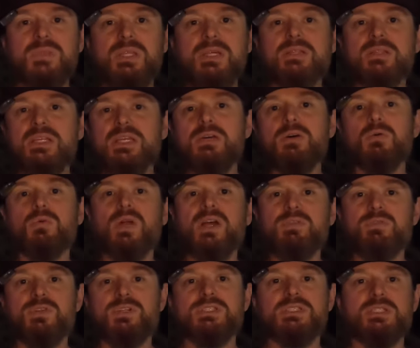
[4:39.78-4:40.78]
legal
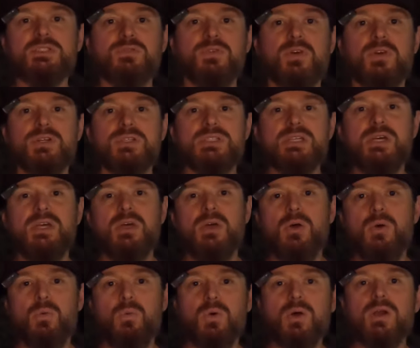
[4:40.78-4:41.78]
reference as far as
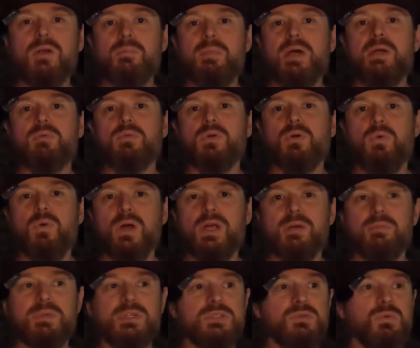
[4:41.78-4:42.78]
what are my
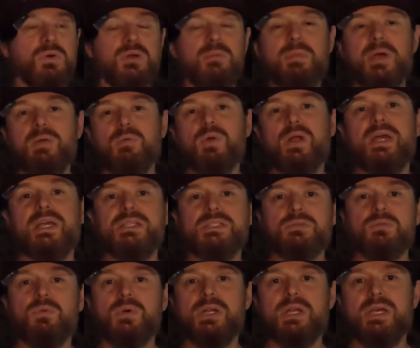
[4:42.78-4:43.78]
requirements, what are my
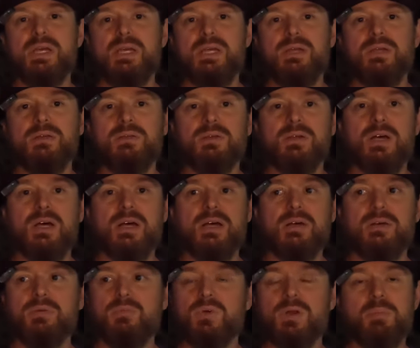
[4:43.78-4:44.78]
rights when a
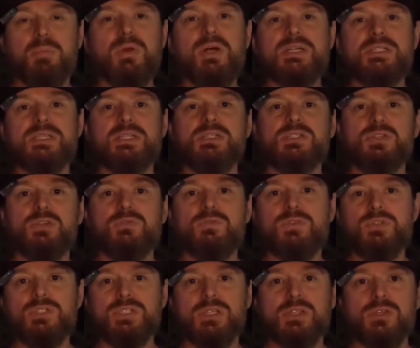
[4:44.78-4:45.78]
process
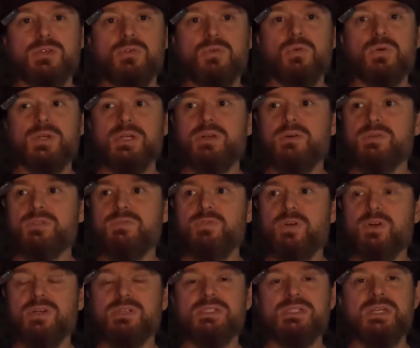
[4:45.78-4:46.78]
server is at the door, you know, as
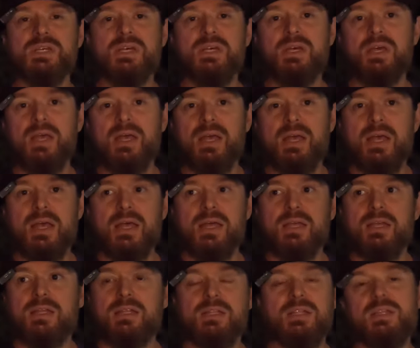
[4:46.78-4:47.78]
far as
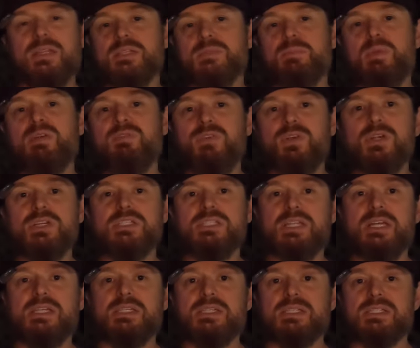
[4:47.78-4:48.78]
And this may vary
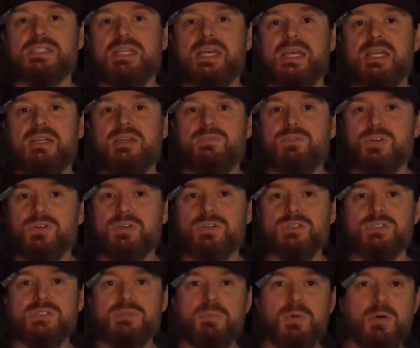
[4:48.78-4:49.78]
state to state. If you're
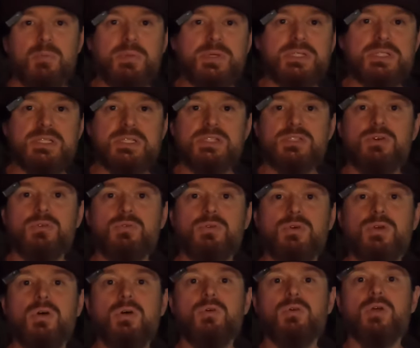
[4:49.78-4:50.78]
a small business
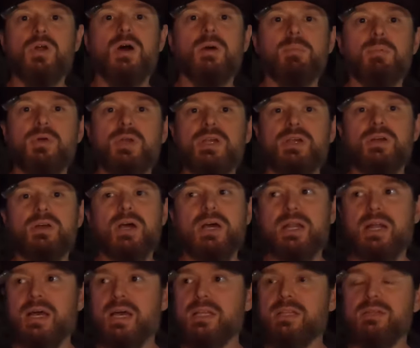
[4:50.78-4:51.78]
owner, owner operator,
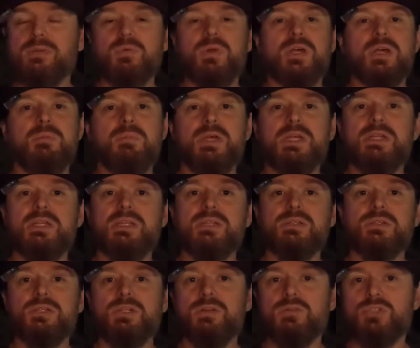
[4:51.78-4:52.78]
I'd highly recommend
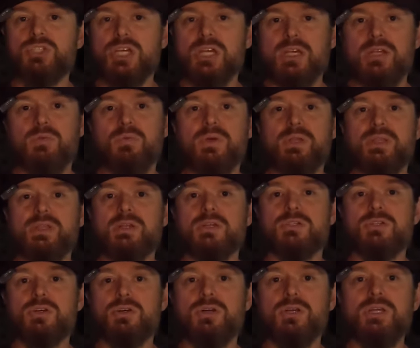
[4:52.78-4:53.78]
either, you know, checking with an
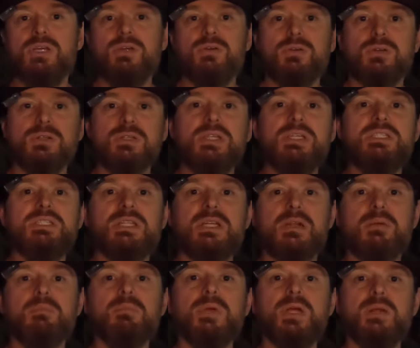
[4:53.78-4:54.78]
attorney or at least at
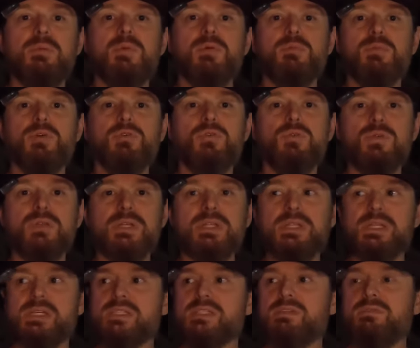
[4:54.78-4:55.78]
a minimum
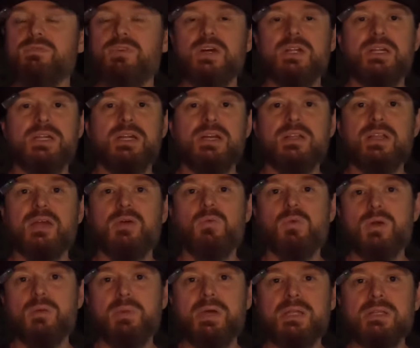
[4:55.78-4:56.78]
Googling this and finding out, like,
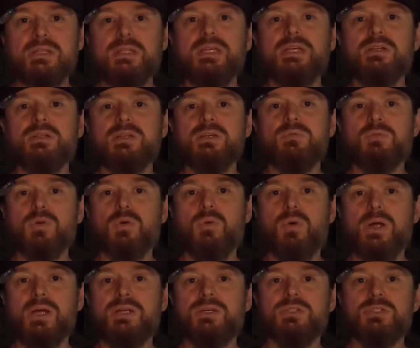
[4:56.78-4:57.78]
what am I legally
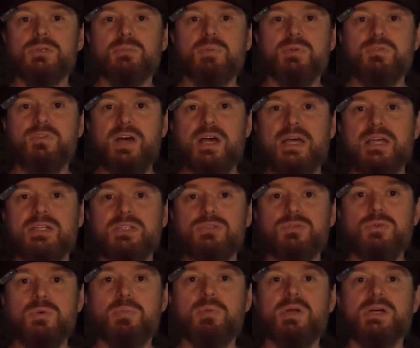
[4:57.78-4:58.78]
required to provide
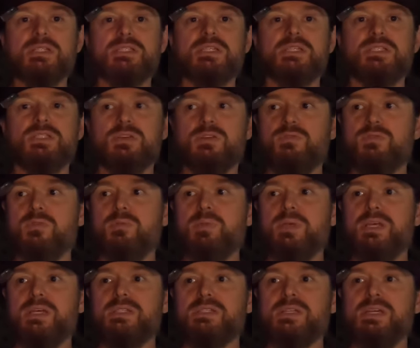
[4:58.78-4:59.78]
to a process server?
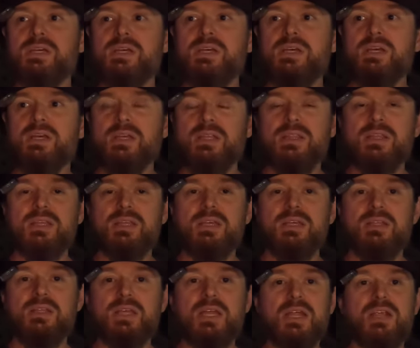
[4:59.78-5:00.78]
Because
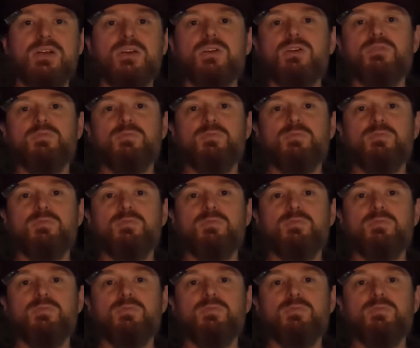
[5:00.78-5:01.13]
the error of